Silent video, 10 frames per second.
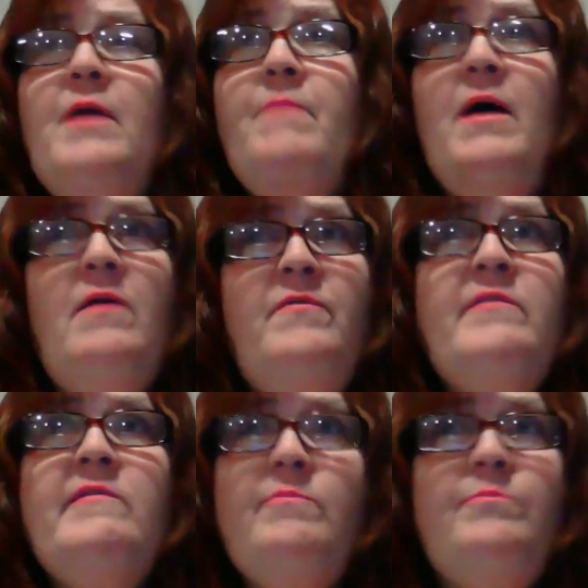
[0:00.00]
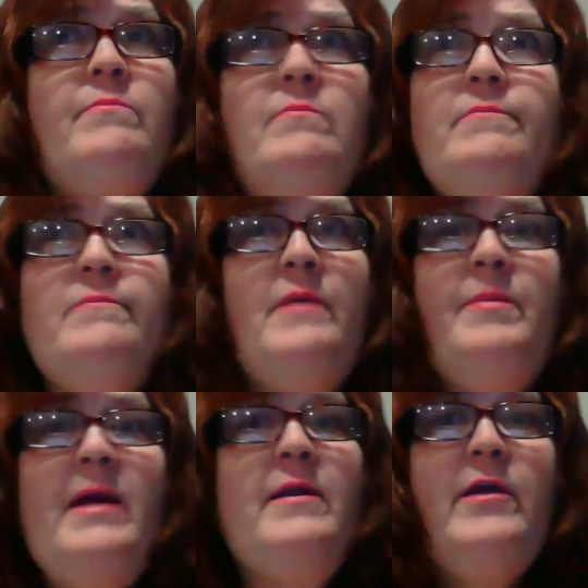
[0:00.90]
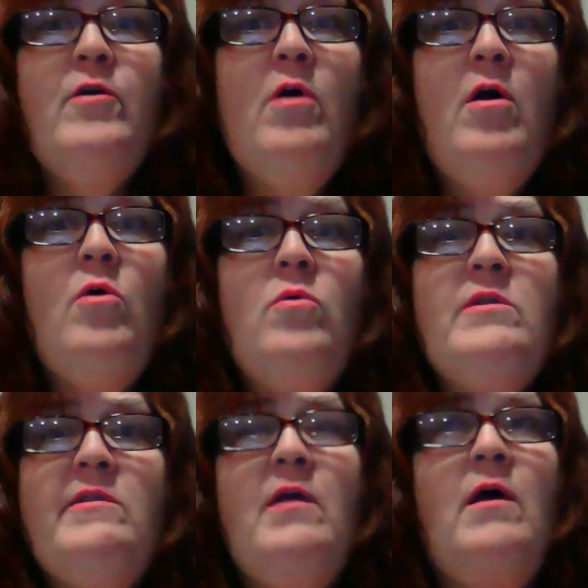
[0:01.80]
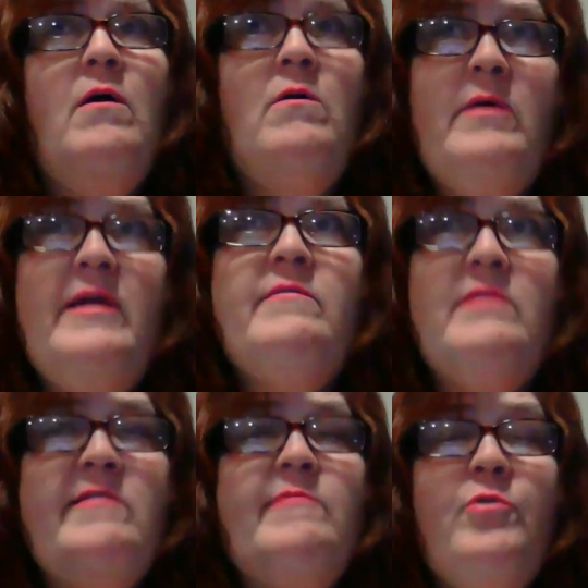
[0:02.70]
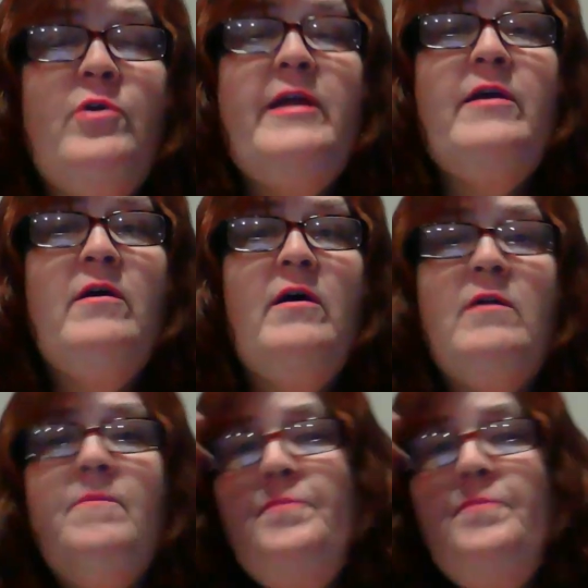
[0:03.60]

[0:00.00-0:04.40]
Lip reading: My oven's about a year old, so it's pretty good.